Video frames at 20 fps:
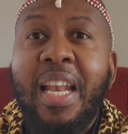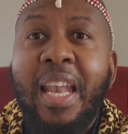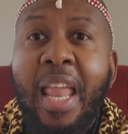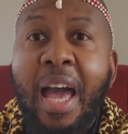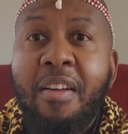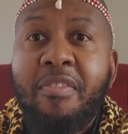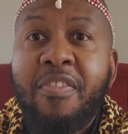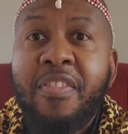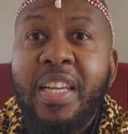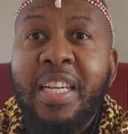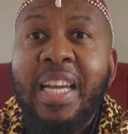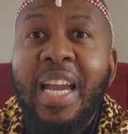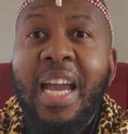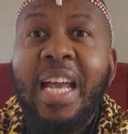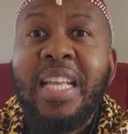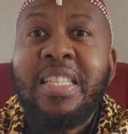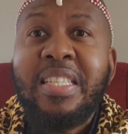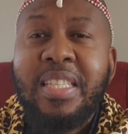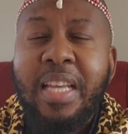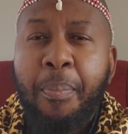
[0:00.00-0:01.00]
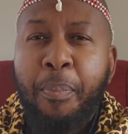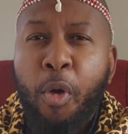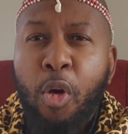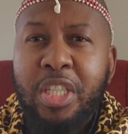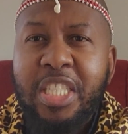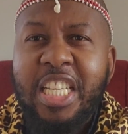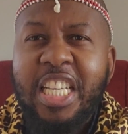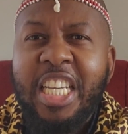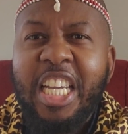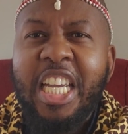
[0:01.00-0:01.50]
loving, and
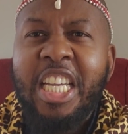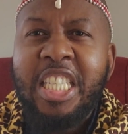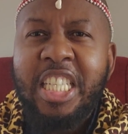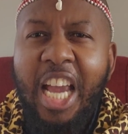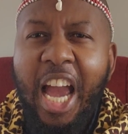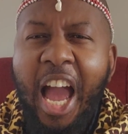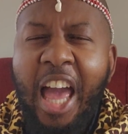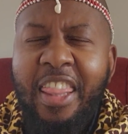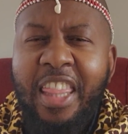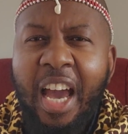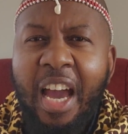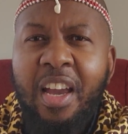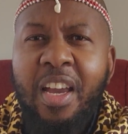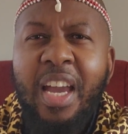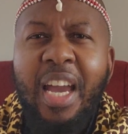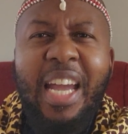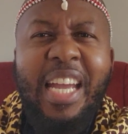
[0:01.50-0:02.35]
supporting each other.